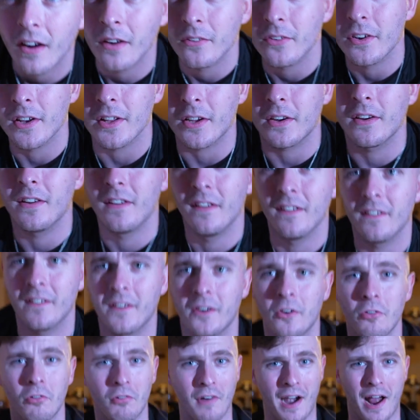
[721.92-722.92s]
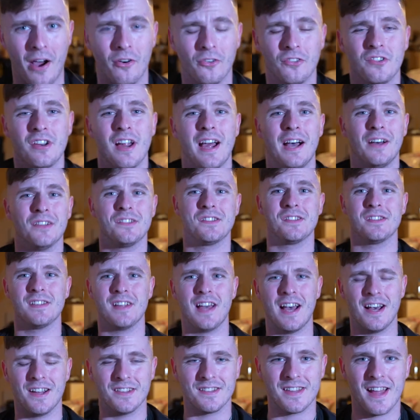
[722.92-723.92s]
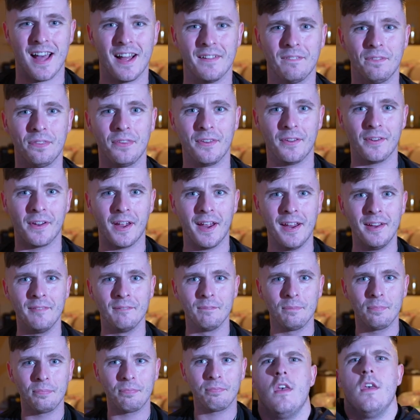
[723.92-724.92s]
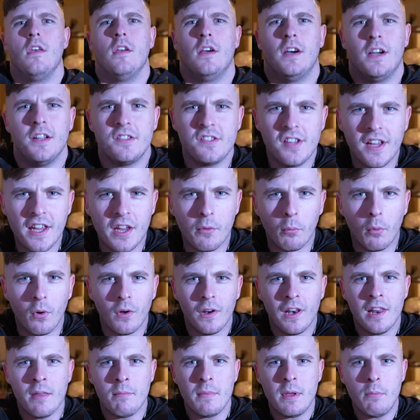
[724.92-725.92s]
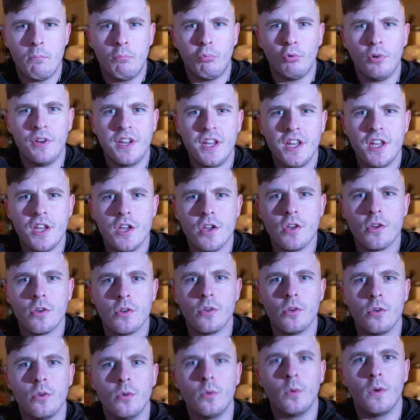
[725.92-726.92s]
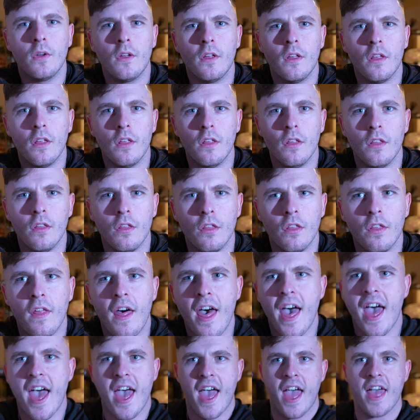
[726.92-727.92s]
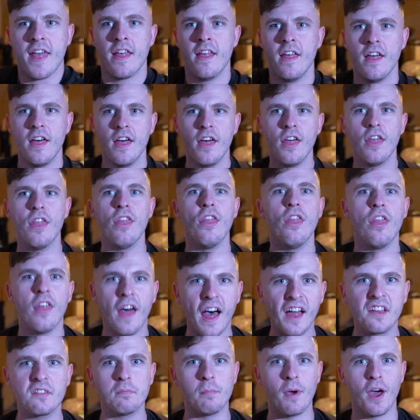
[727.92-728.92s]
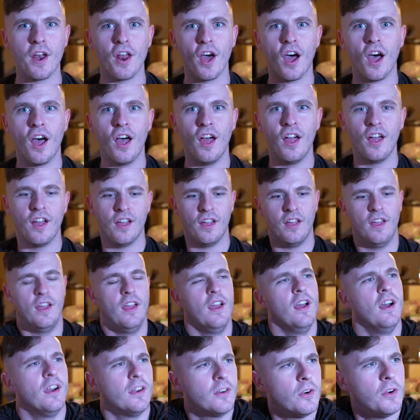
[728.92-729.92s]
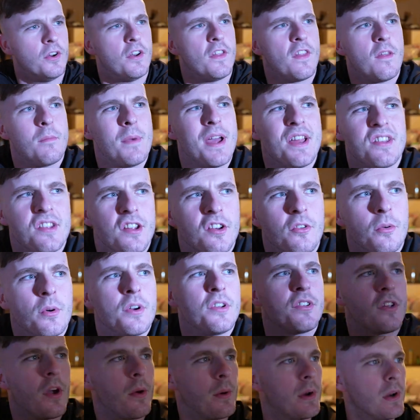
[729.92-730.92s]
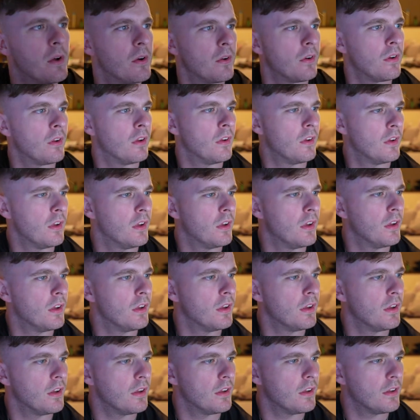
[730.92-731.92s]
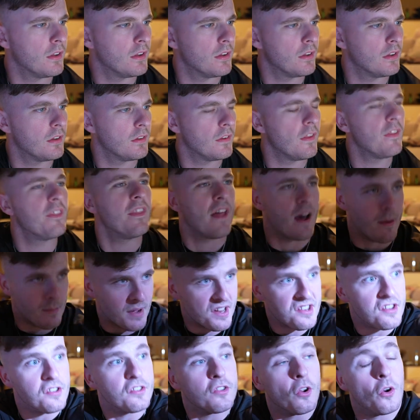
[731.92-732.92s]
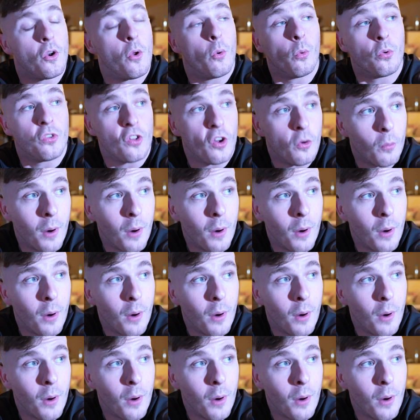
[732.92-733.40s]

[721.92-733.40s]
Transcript: I'm gonna crouch, how's that, okay? I'll tell you what, let me bring you there. That's better. I got another message, what is going on? That message going also,